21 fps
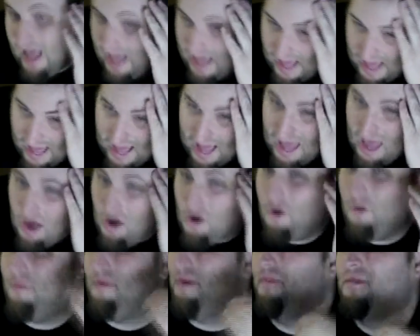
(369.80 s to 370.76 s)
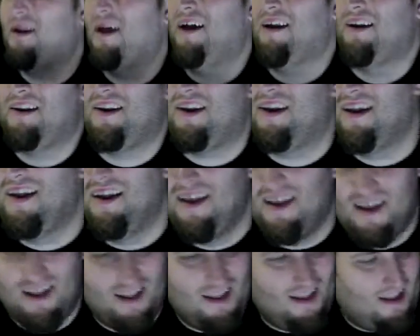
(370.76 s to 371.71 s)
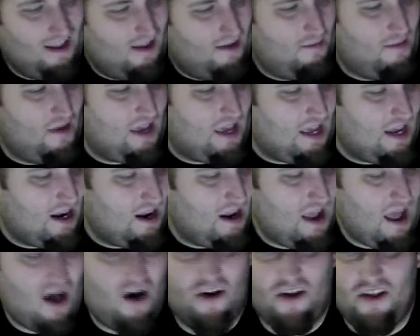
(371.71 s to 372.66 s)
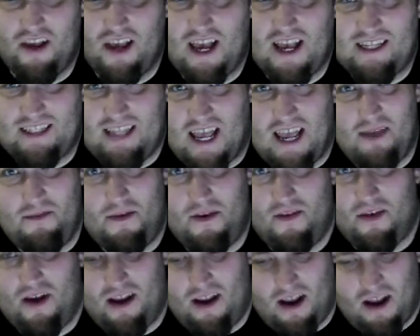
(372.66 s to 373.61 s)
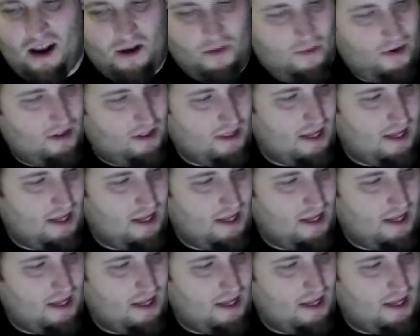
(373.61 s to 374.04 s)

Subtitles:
I hope I'm not making all you guys hate me right now, but